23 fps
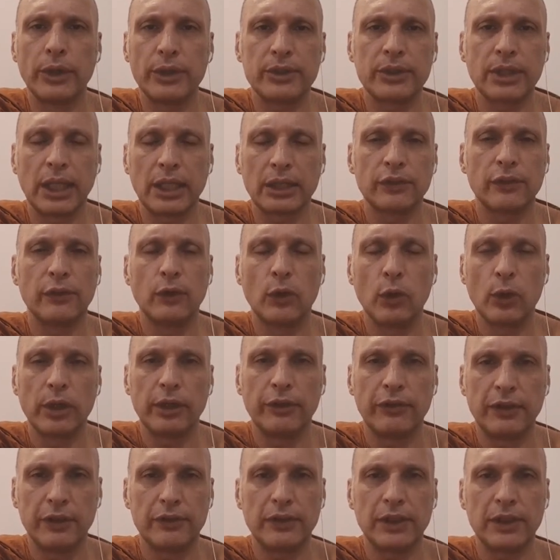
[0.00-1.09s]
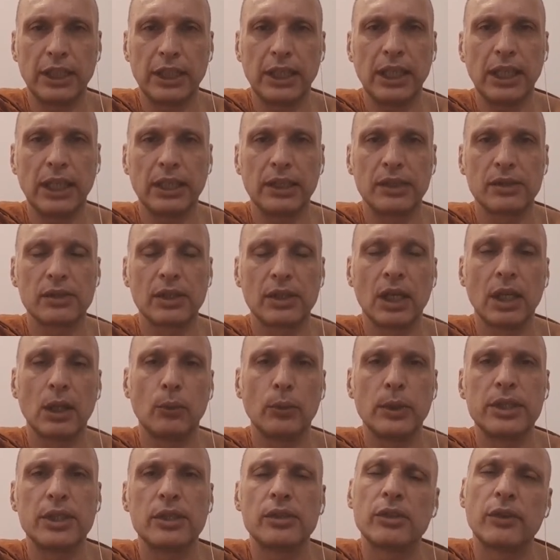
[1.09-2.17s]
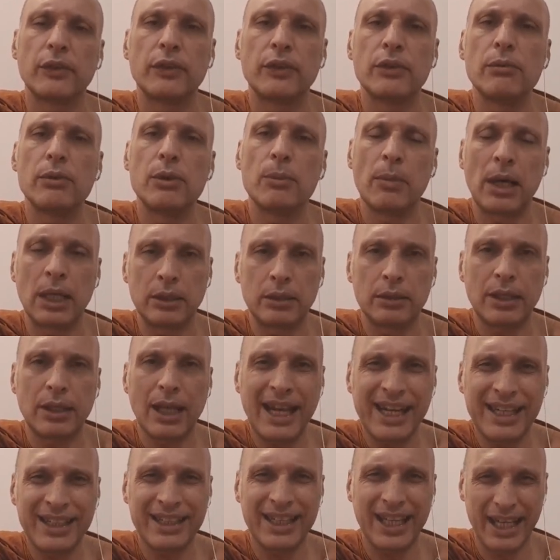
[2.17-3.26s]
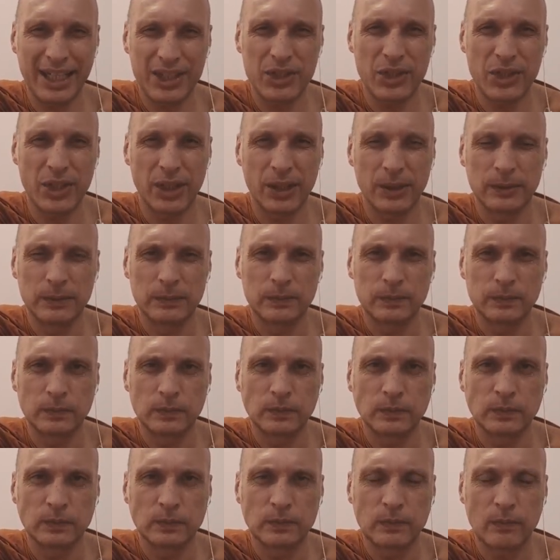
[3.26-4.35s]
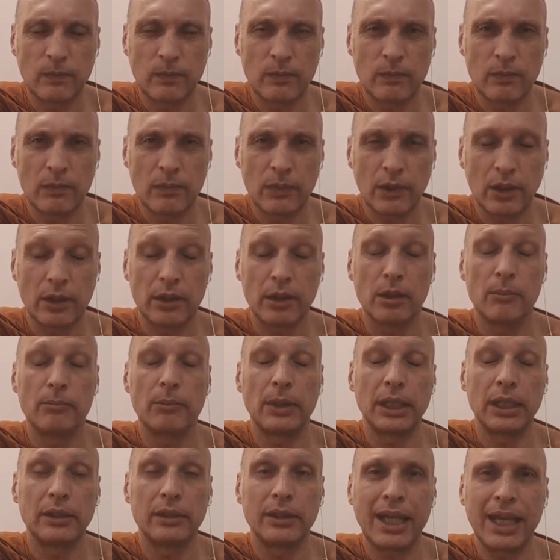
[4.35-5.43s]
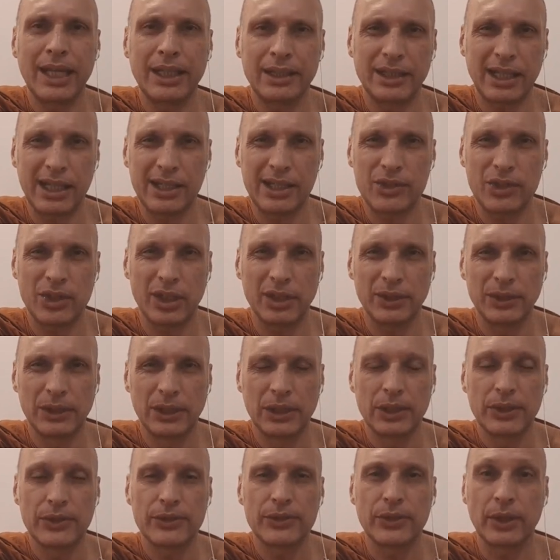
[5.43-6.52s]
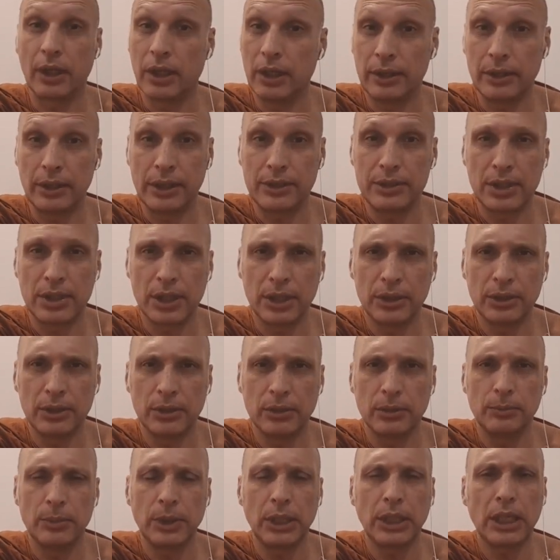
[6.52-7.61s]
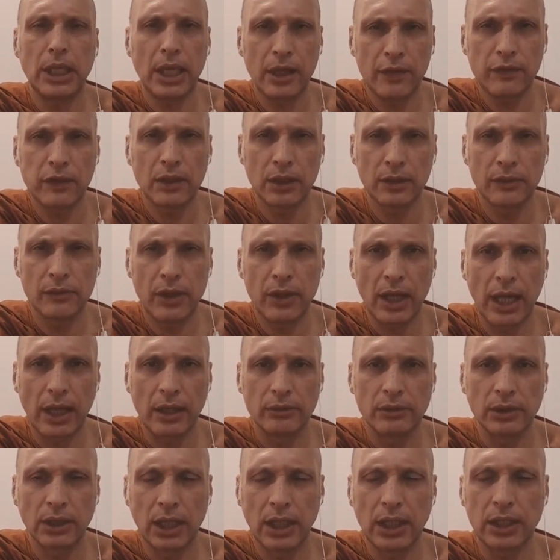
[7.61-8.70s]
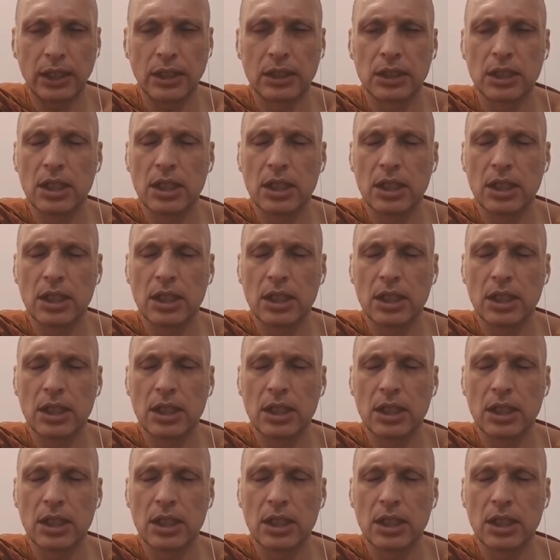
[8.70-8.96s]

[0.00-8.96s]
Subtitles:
that takes 40, 50 years, which is of the mundane nature. The mundane nature. So I tell you, be careful of that, right?